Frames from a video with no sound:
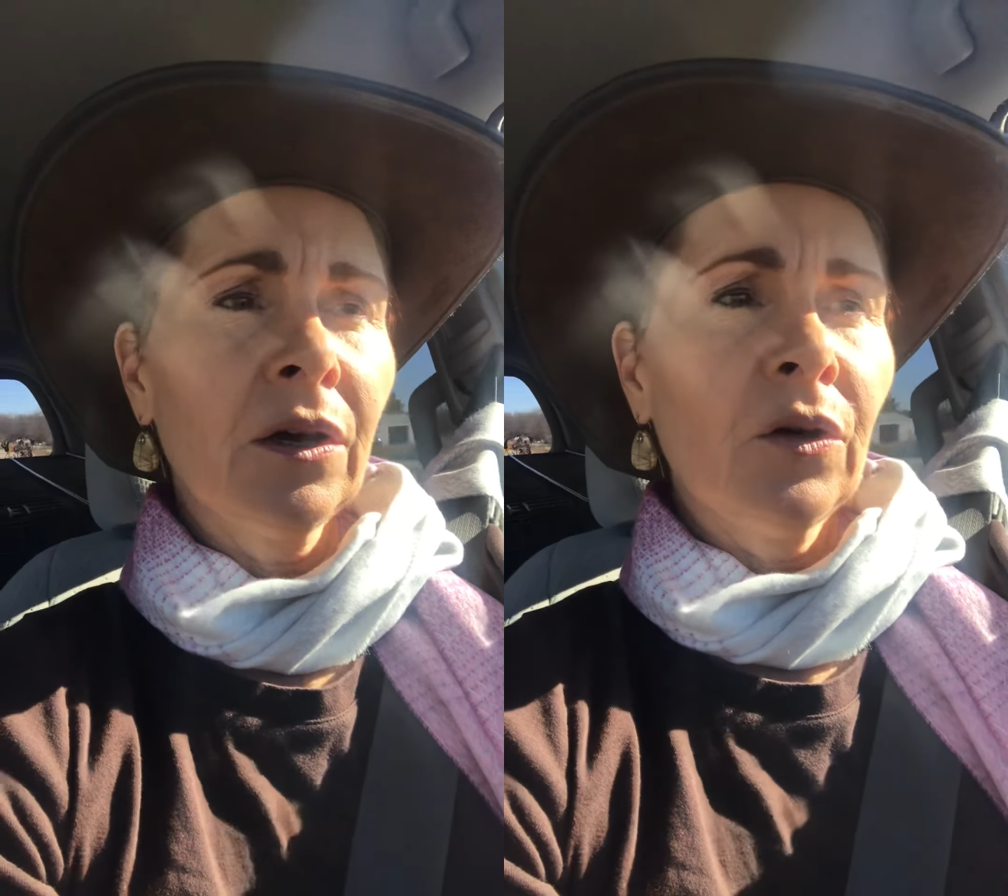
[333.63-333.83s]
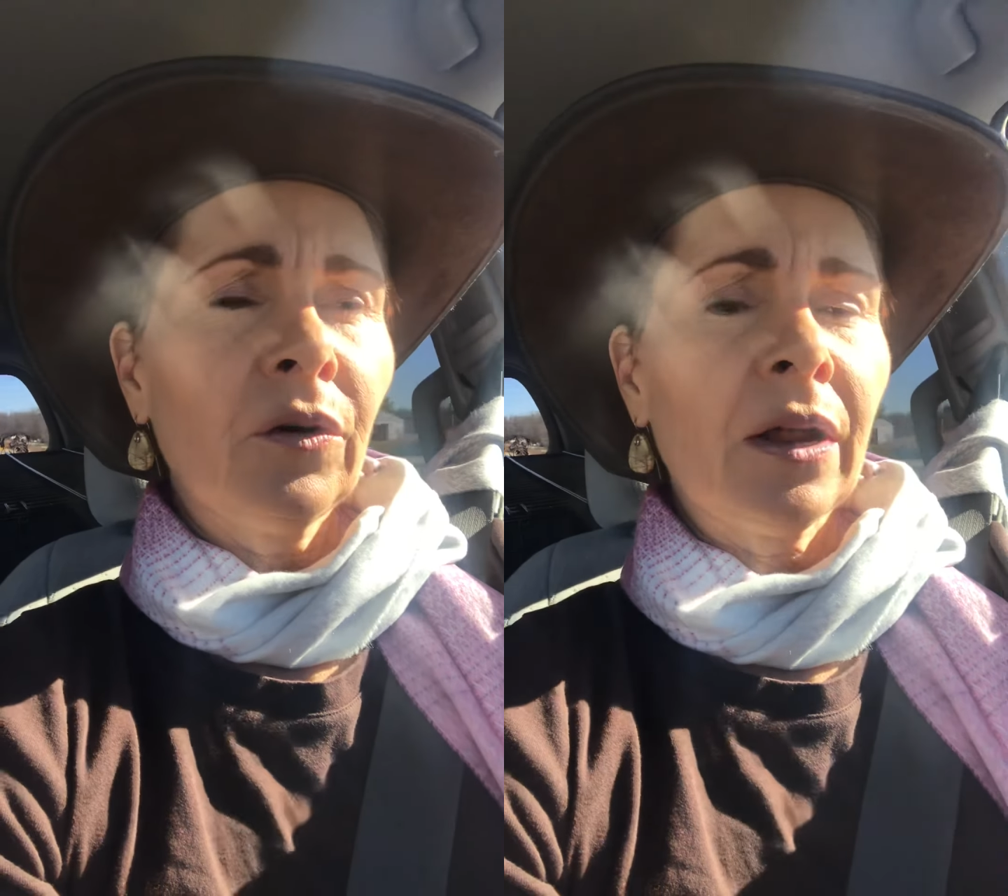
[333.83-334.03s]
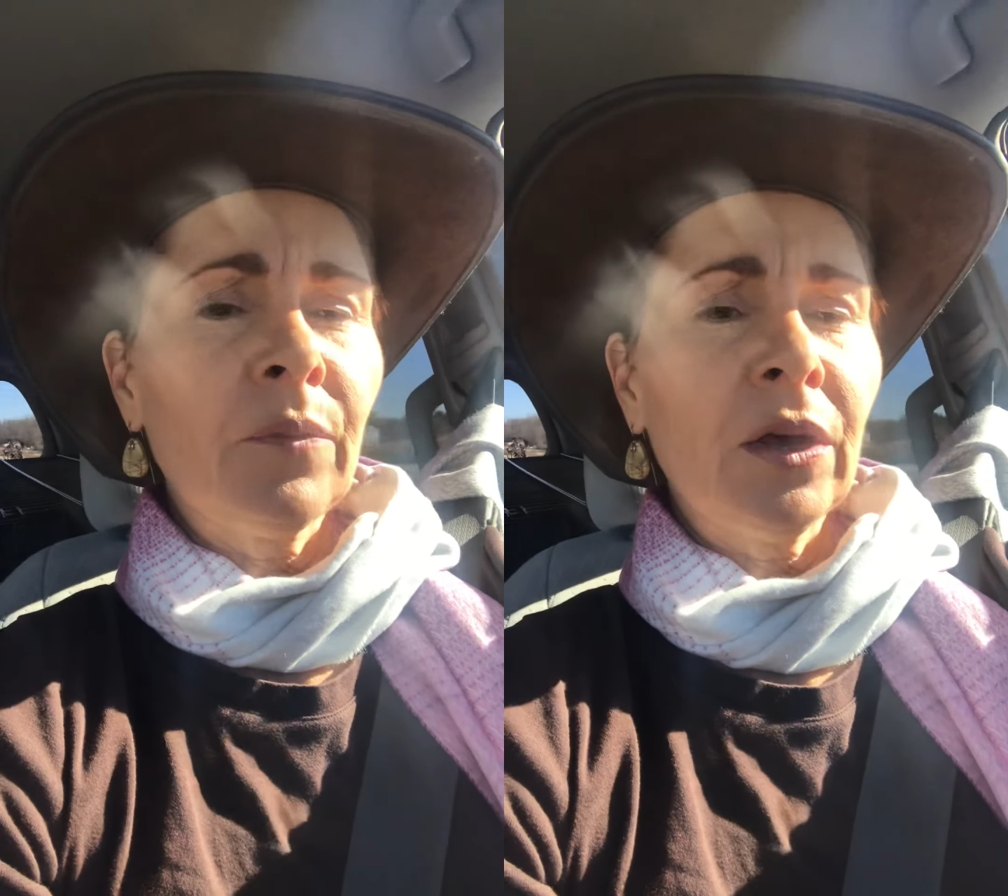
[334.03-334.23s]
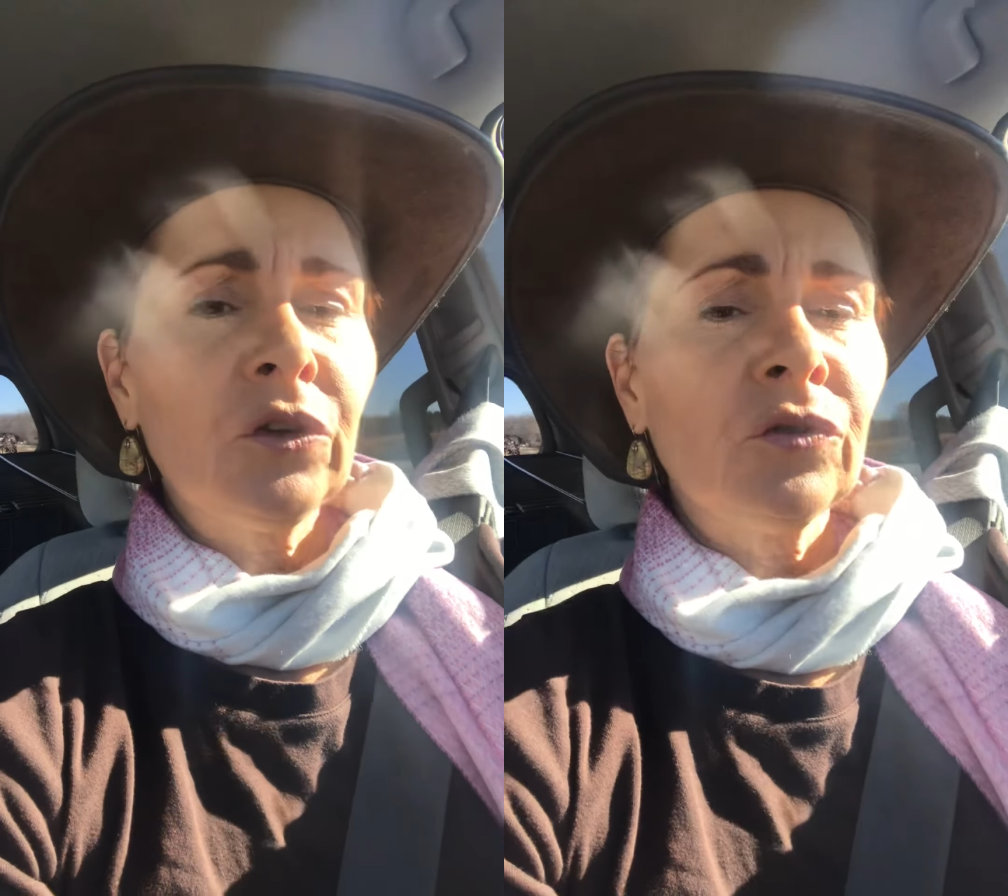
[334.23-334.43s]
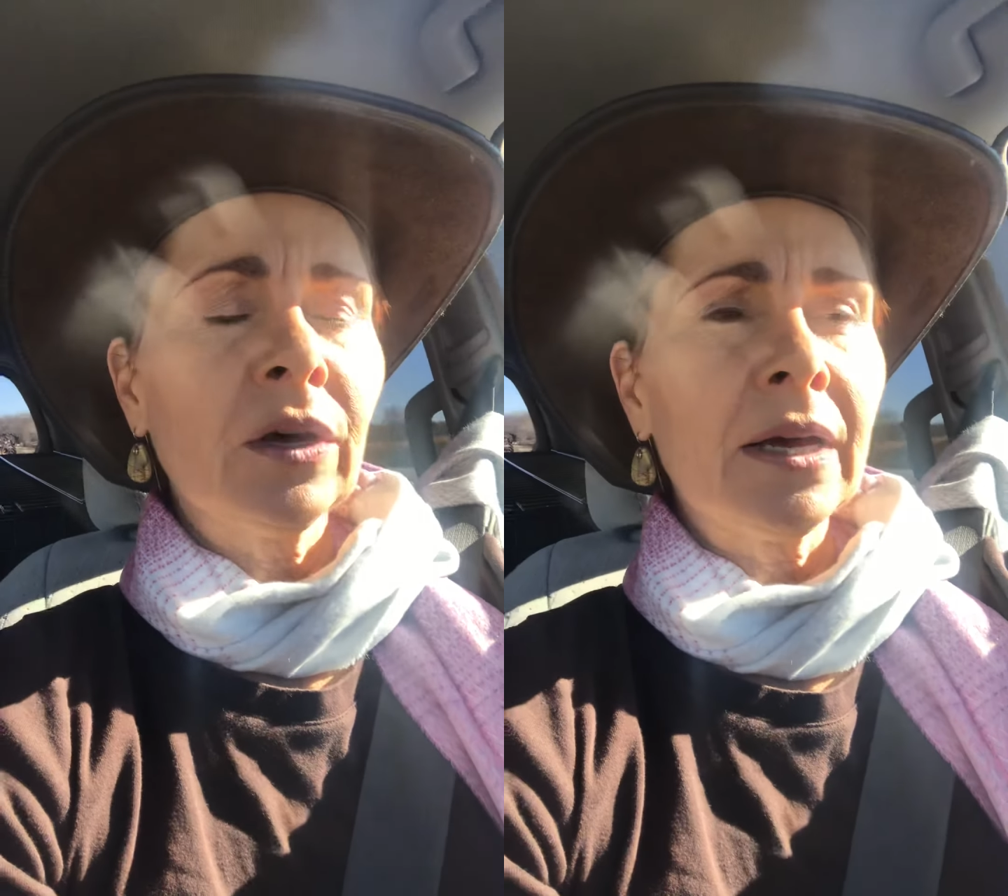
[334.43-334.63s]
when I make
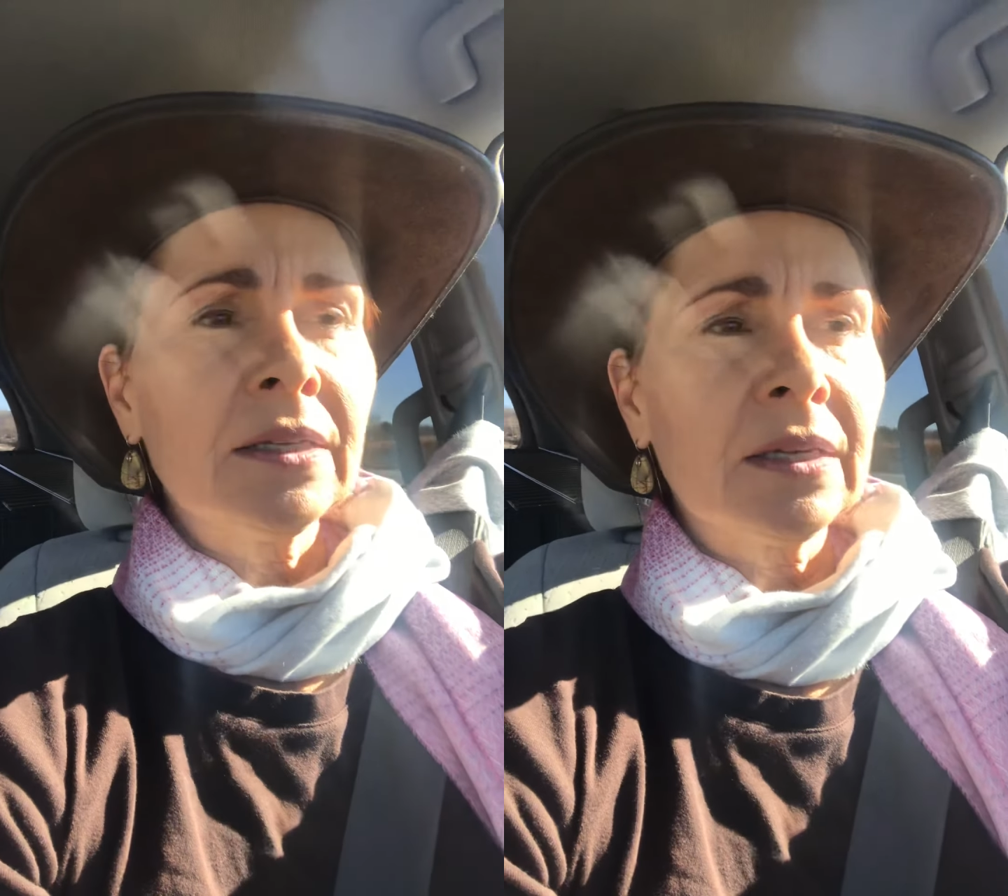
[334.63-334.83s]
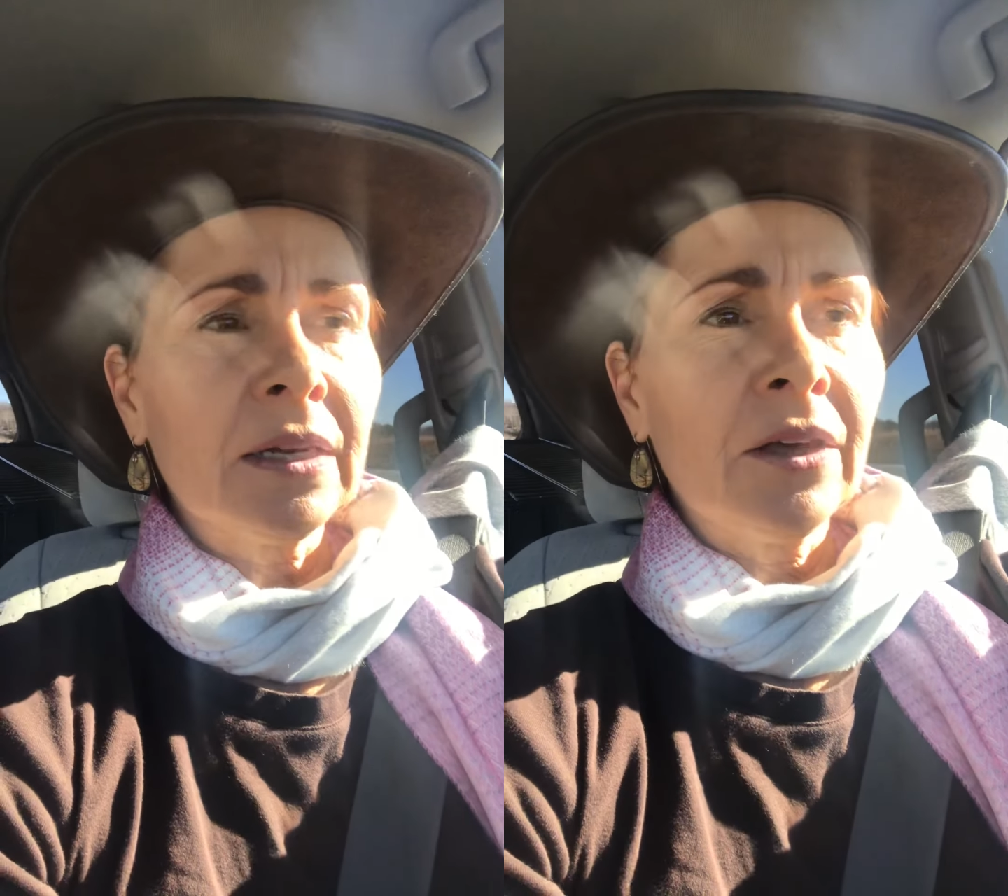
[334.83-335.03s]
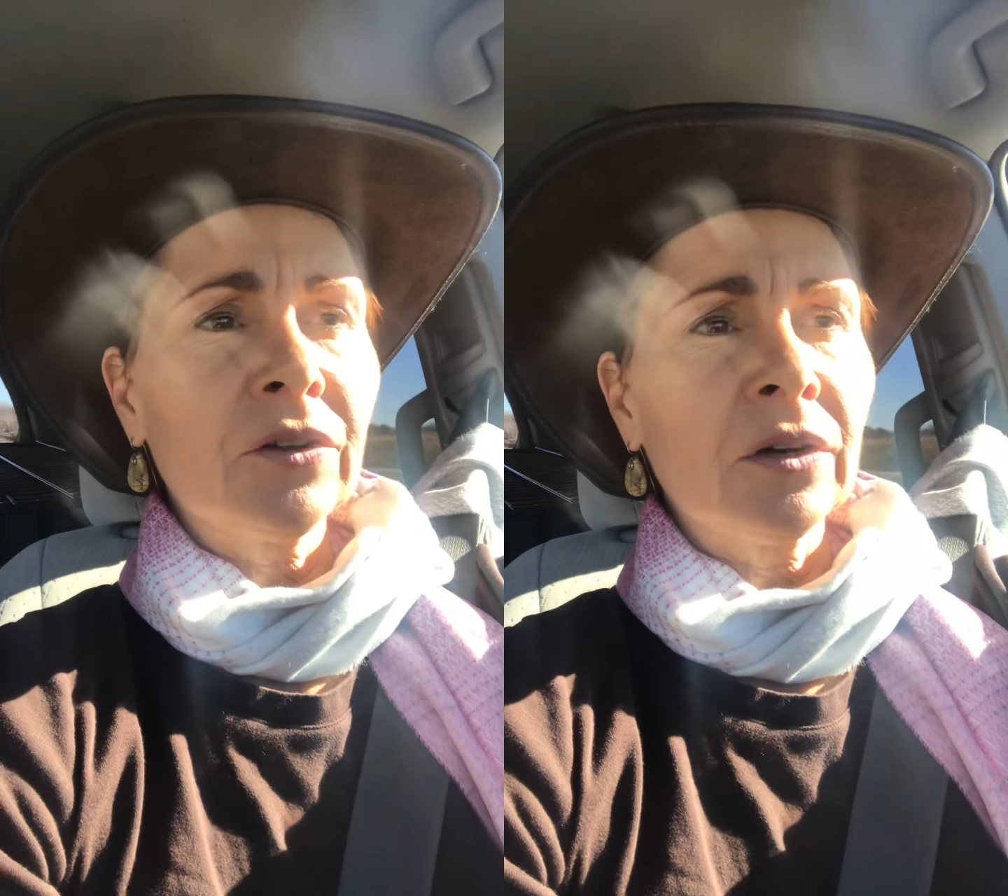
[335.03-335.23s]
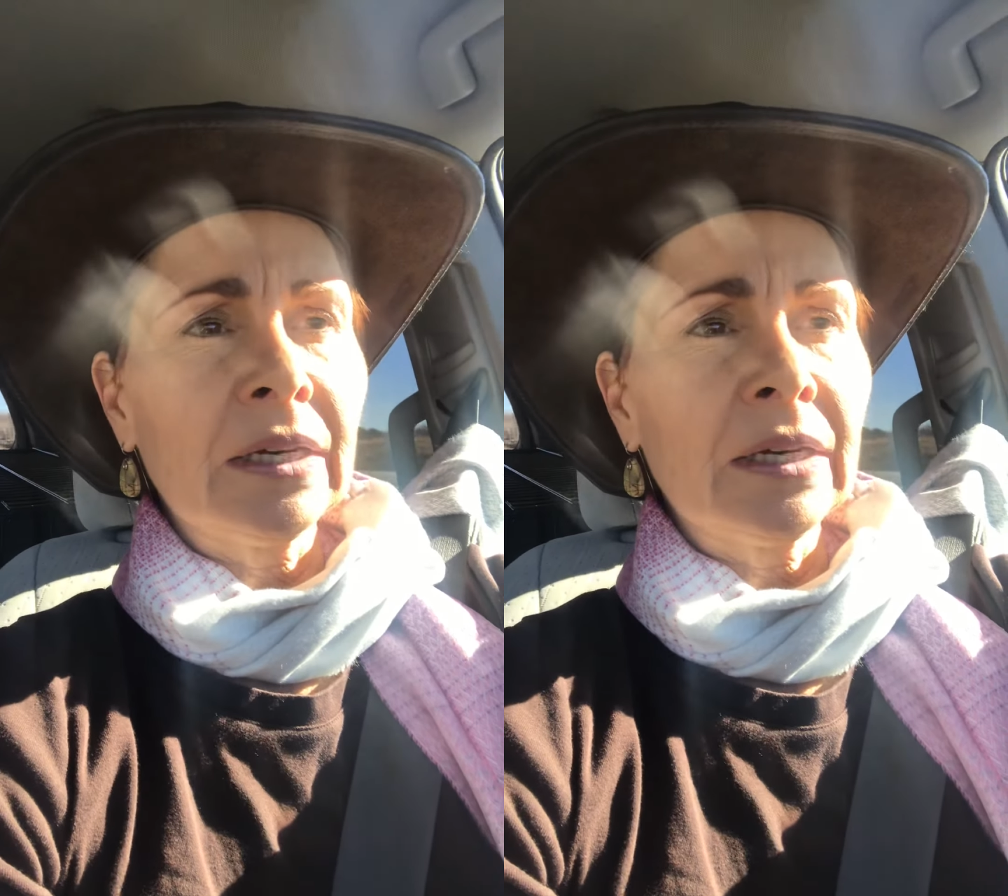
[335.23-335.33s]
you guys a leather